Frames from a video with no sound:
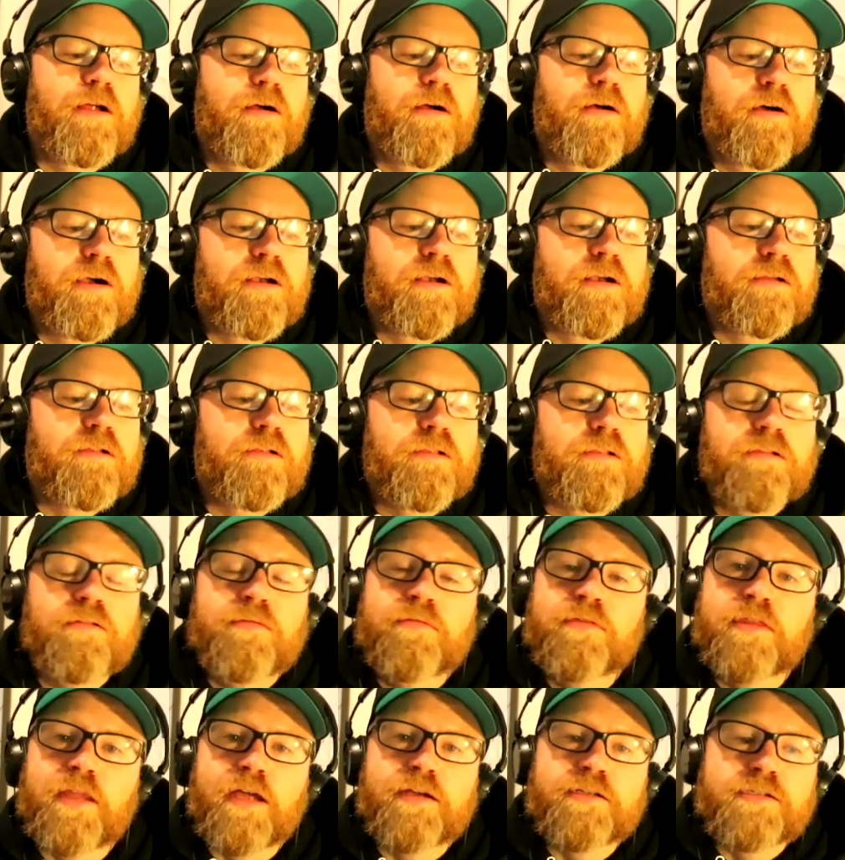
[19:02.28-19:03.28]
article
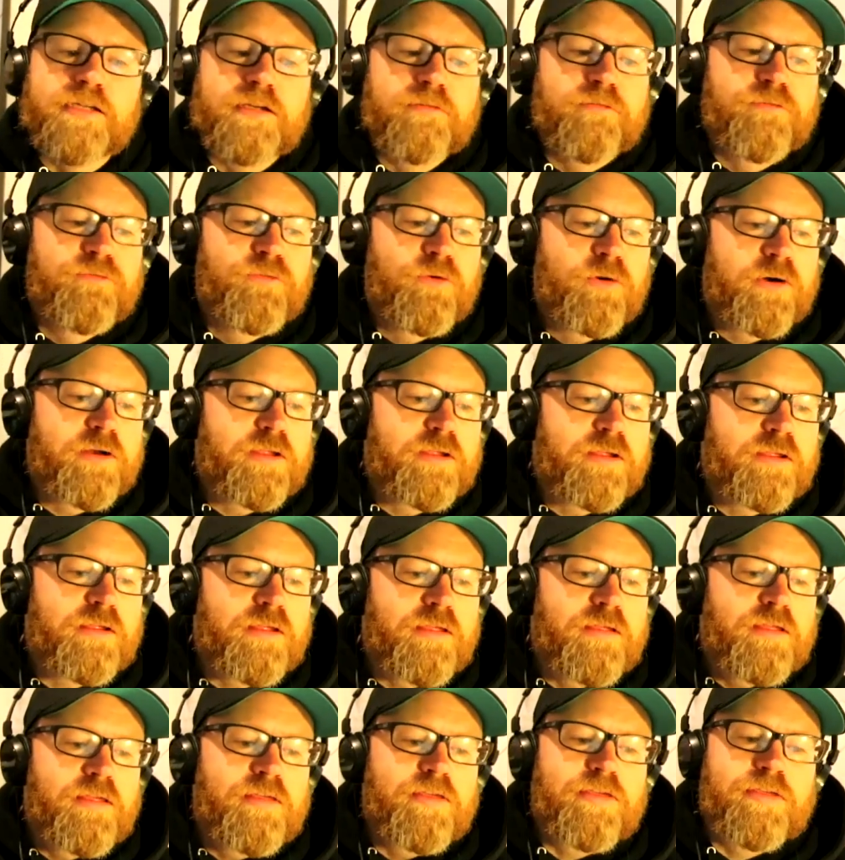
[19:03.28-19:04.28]
in 1940
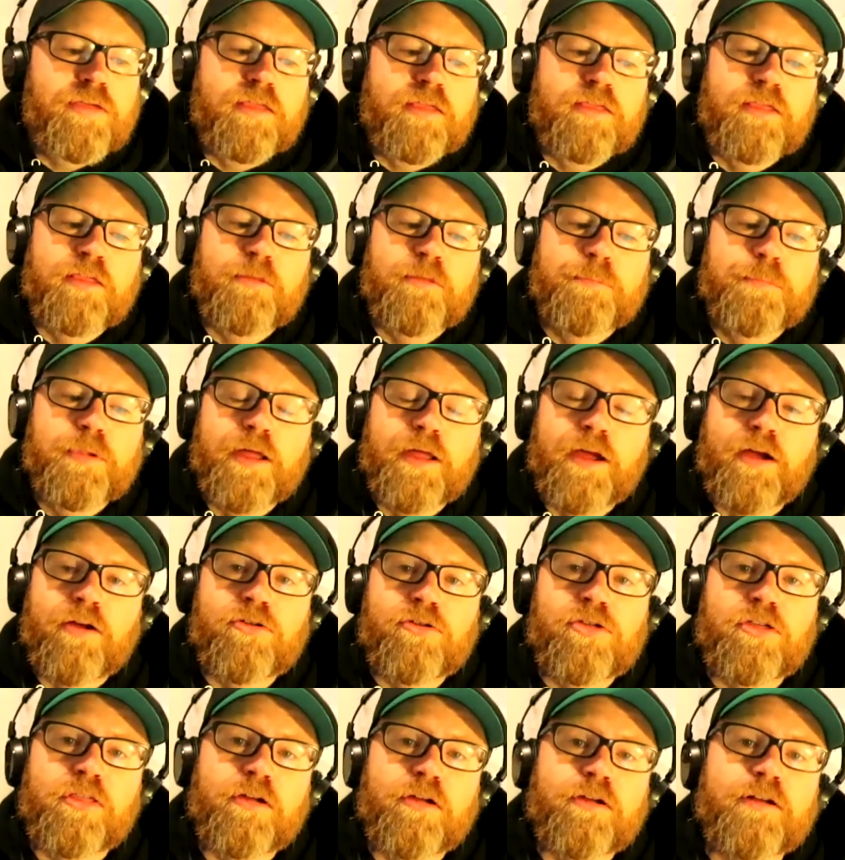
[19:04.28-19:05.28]
said that the
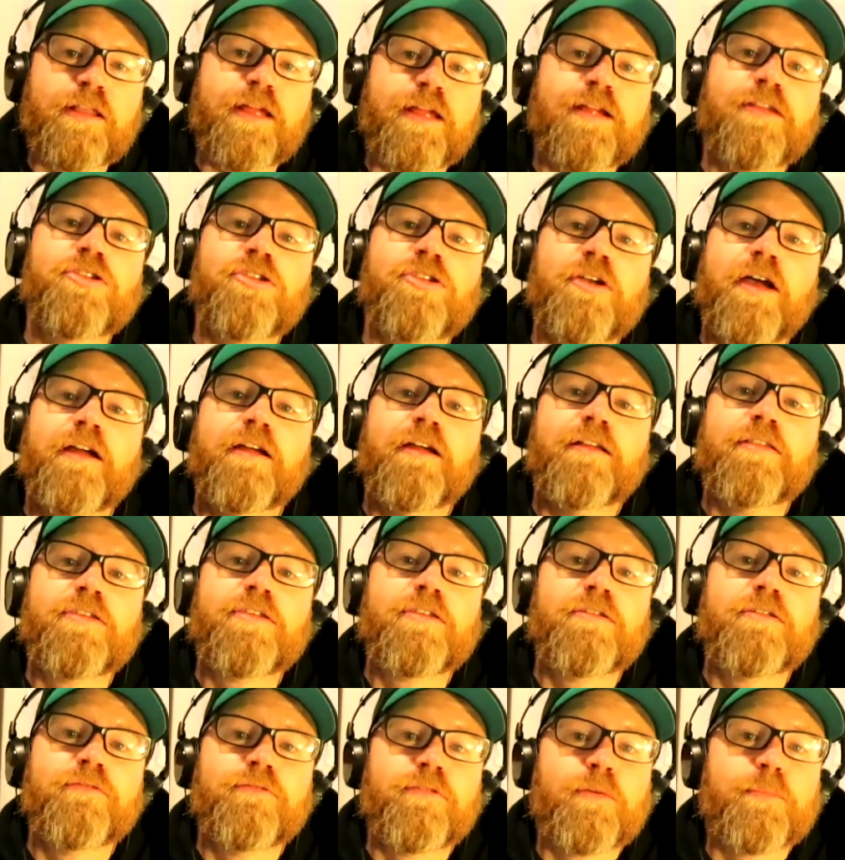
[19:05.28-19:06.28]
players looked like
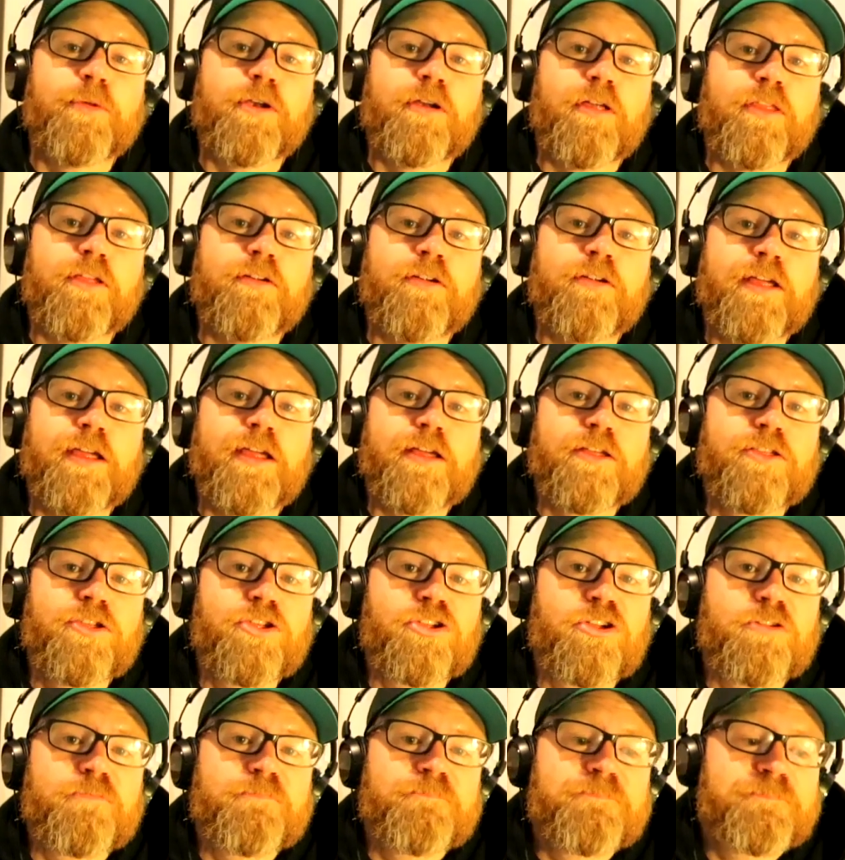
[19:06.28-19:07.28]
giants from another
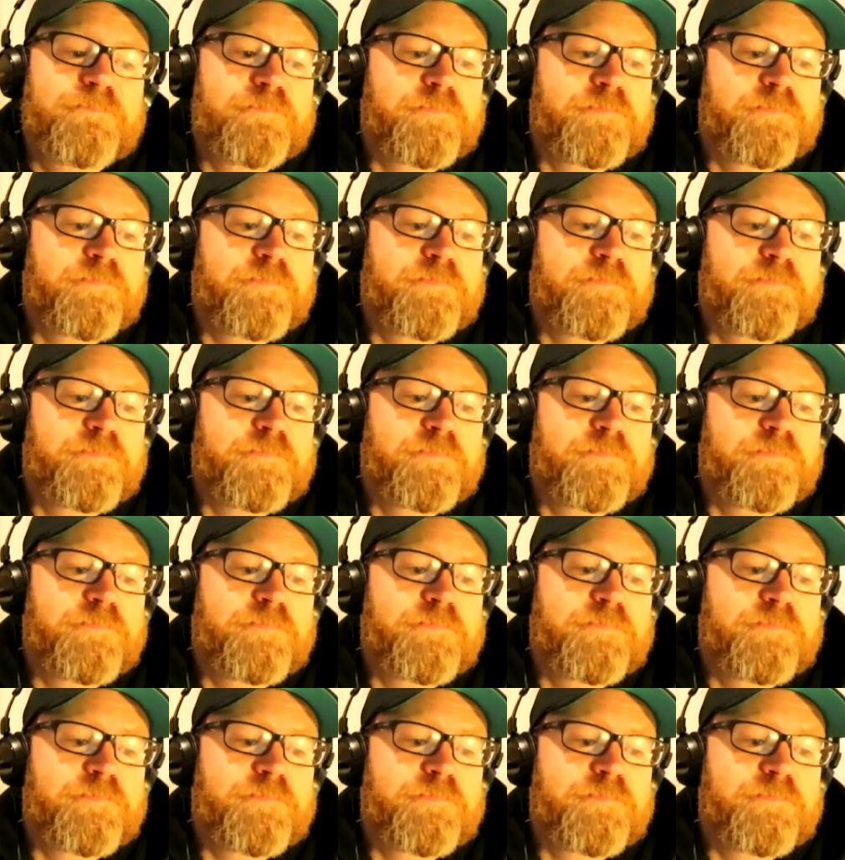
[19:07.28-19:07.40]
age?